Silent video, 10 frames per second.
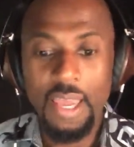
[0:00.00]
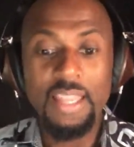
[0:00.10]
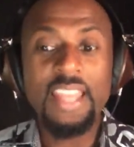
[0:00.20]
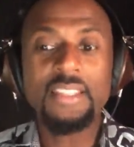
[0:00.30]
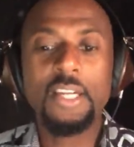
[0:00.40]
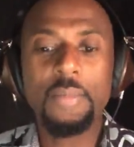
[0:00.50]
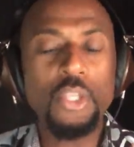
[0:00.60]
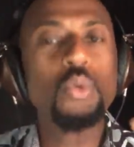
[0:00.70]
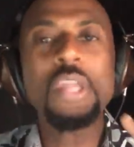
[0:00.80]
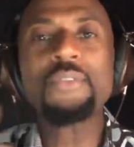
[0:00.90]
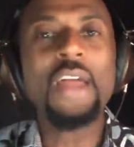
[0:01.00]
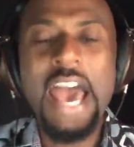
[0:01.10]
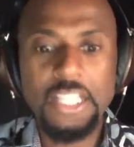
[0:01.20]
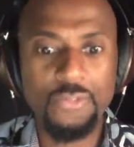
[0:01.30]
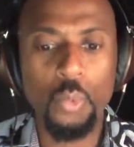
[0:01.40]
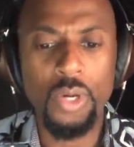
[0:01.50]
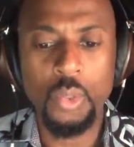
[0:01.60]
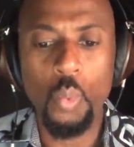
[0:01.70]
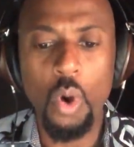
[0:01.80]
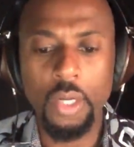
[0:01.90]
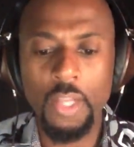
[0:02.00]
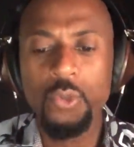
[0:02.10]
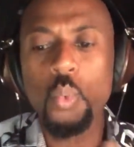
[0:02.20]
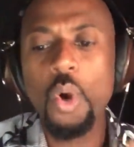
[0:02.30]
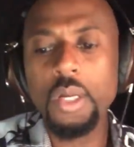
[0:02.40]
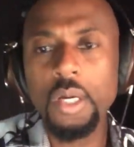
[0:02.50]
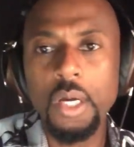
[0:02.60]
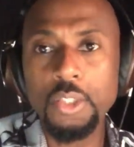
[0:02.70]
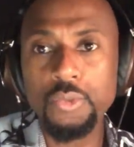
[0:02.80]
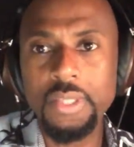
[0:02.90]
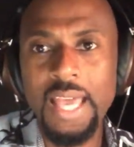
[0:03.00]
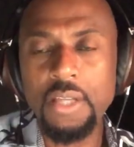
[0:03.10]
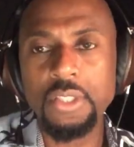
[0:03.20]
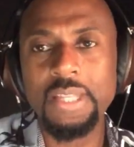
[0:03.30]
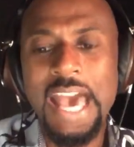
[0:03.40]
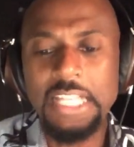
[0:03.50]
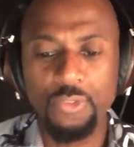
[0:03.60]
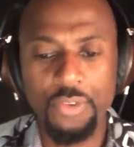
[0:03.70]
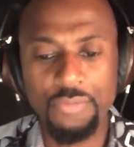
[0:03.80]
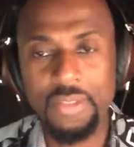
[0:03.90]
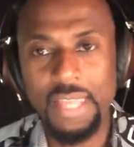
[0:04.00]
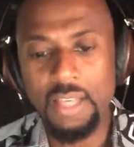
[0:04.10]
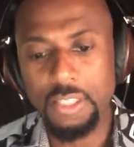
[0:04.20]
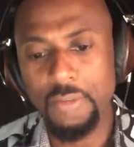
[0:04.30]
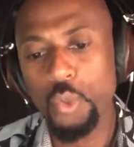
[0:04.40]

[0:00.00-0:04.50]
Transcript: And ended up, and you never ask for what you want. If you want a hundred thousand, ask for fifty thousand.